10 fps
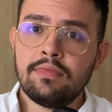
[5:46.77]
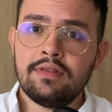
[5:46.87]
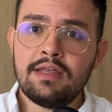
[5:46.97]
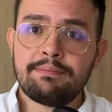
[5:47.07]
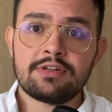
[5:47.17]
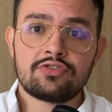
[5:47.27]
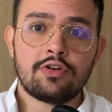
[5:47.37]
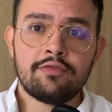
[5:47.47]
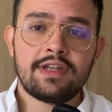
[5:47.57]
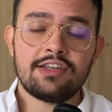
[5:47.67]
deeper
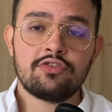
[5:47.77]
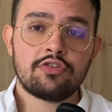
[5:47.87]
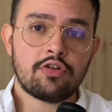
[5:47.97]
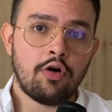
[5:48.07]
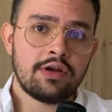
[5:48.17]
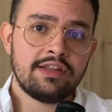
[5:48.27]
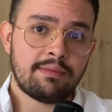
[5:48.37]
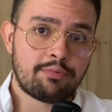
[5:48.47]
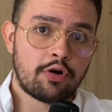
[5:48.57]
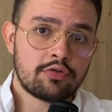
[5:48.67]
stuff that is not only the
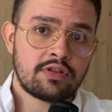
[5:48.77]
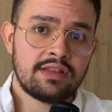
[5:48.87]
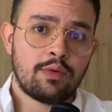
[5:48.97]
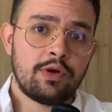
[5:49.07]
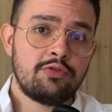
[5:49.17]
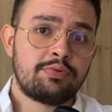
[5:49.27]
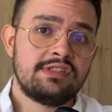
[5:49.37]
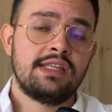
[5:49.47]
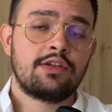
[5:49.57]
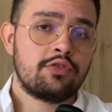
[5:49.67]
product, the way you
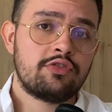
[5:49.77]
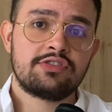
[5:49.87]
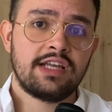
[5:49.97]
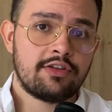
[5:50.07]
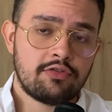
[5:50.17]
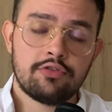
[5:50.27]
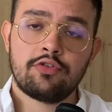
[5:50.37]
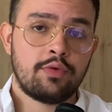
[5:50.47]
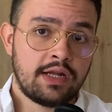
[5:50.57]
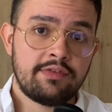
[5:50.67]
present it on your sales calls or
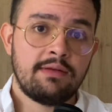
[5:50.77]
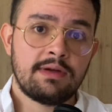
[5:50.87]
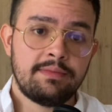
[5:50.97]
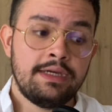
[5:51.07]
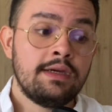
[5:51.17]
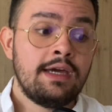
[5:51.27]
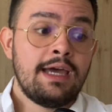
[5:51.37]
whatever it might be,